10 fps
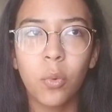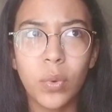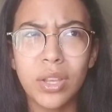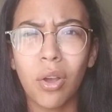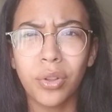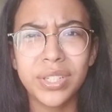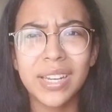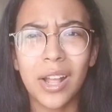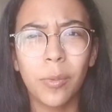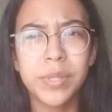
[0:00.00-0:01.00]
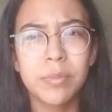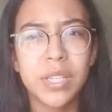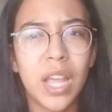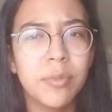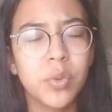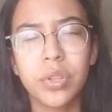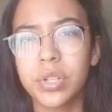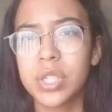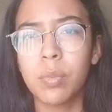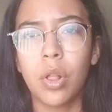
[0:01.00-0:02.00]
We all need help sometimes, whether
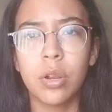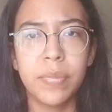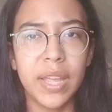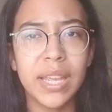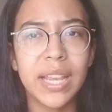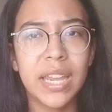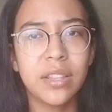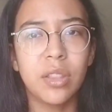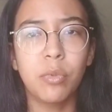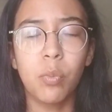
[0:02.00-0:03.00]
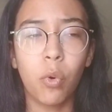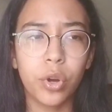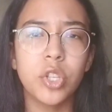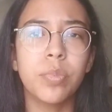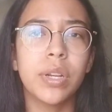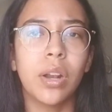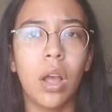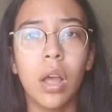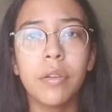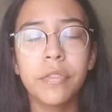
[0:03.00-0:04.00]
it's small or big, and the more you put it
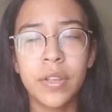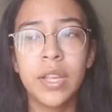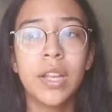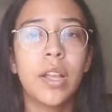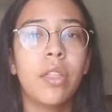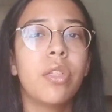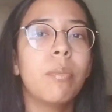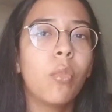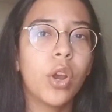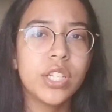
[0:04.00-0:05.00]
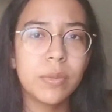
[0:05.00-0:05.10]
off, the more